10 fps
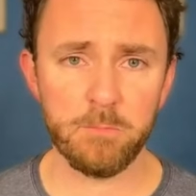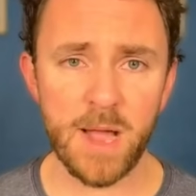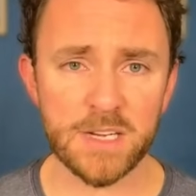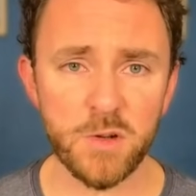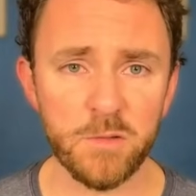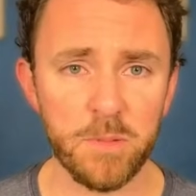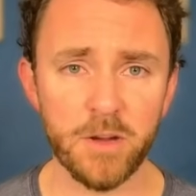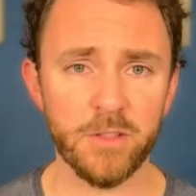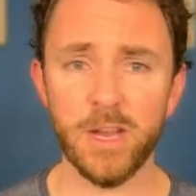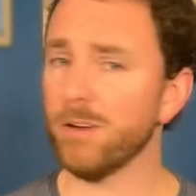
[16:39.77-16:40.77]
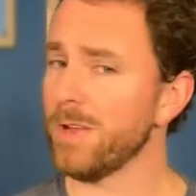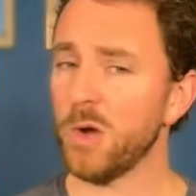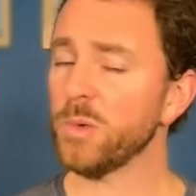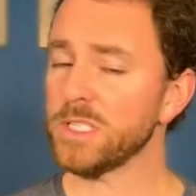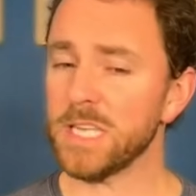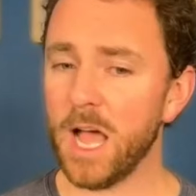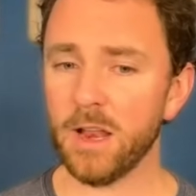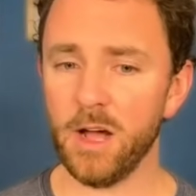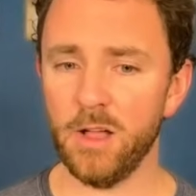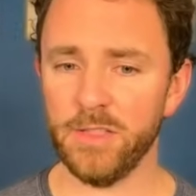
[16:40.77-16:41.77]
Pac 12 player of the year, was
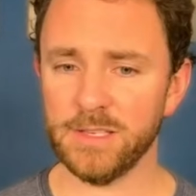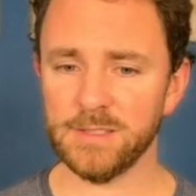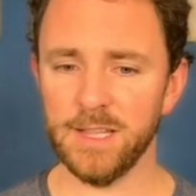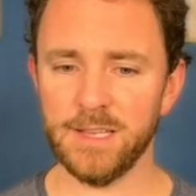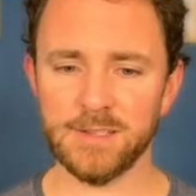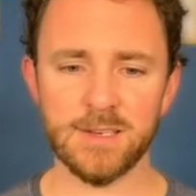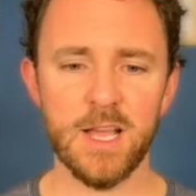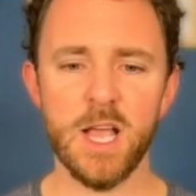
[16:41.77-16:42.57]
not on this list.